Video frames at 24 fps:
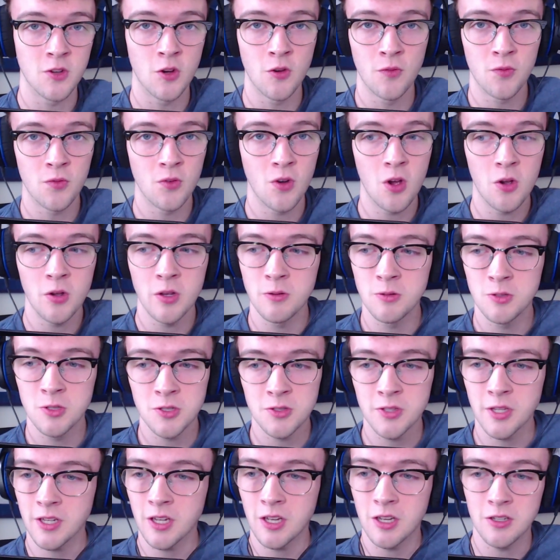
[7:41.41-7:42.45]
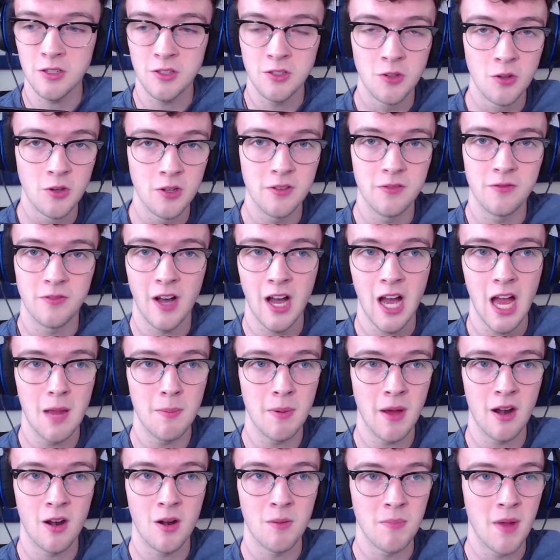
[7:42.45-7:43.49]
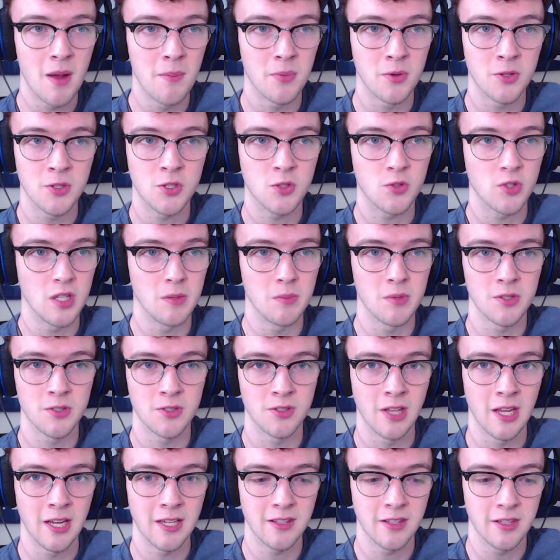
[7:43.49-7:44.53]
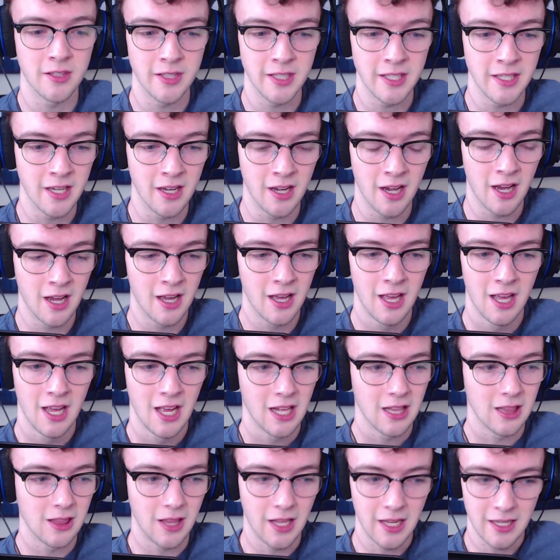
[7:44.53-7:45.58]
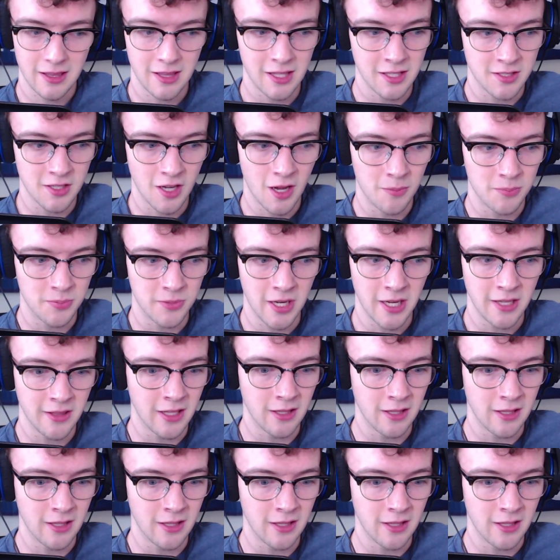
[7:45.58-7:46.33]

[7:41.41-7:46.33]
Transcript: Overall, it was just like a good vibe. I remember streamers like this update.